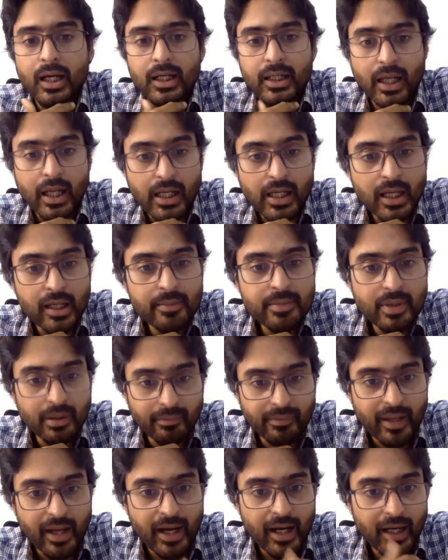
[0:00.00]
In terms
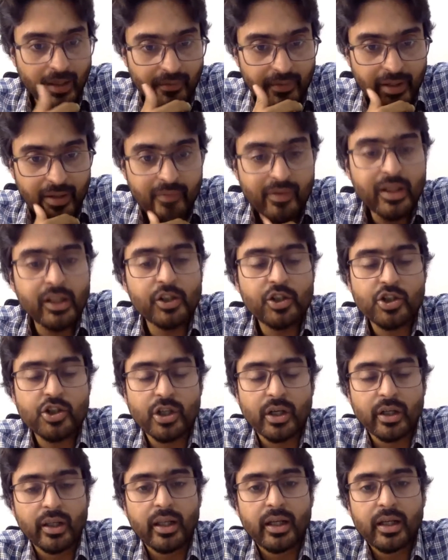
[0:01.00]
of that, we will
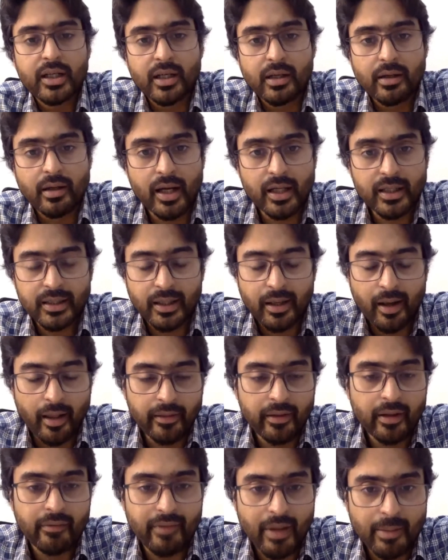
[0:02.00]
inshallah conduct
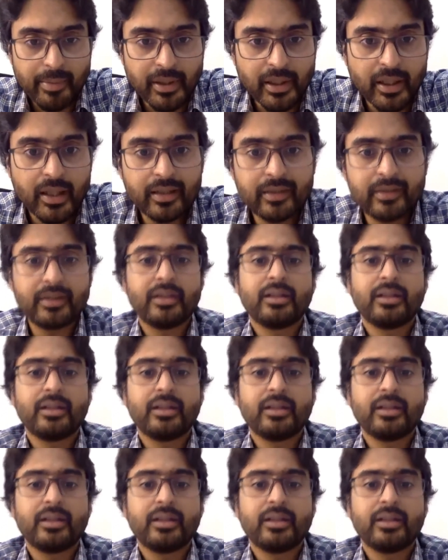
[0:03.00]
another webinar